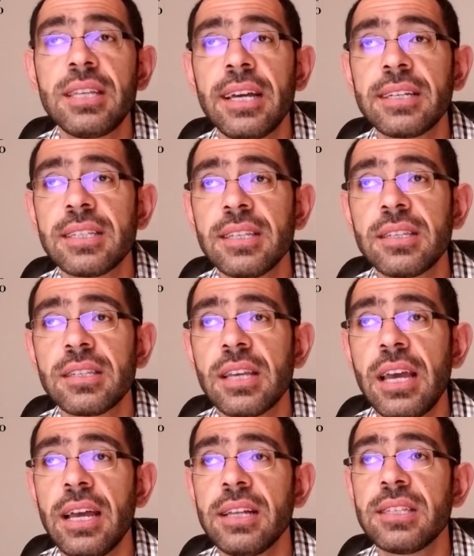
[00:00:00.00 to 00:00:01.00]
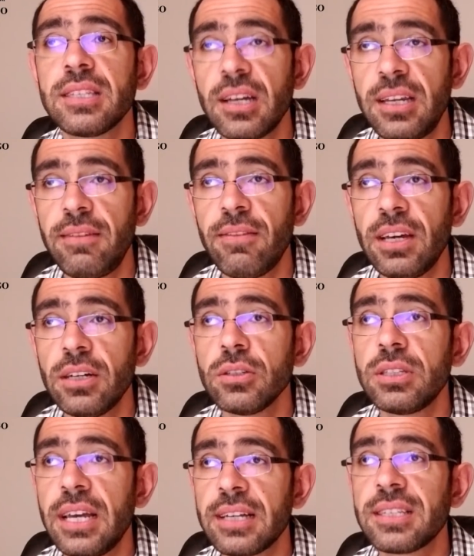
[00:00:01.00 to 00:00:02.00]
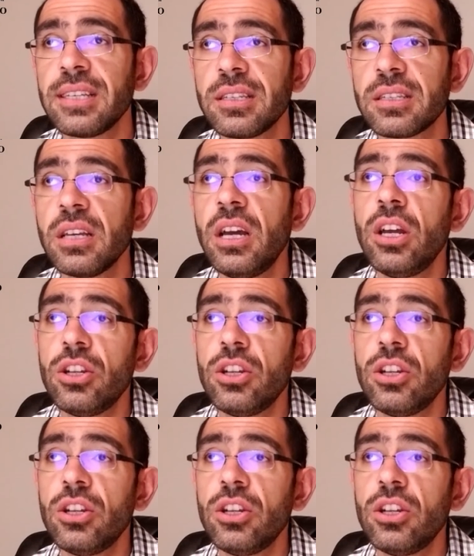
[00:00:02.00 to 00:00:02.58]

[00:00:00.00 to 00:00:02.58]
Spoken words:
Texas and Sunnyvale, Texas,